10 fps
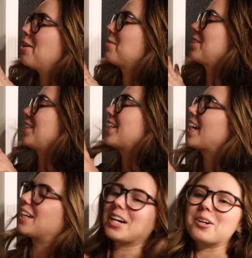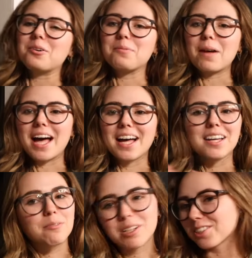We're just gonna kind of cuddle in
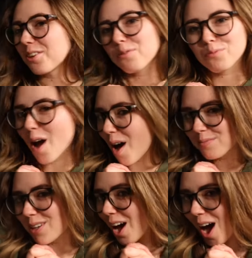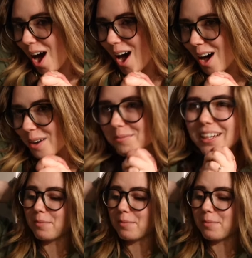bed, watch a little rom-com.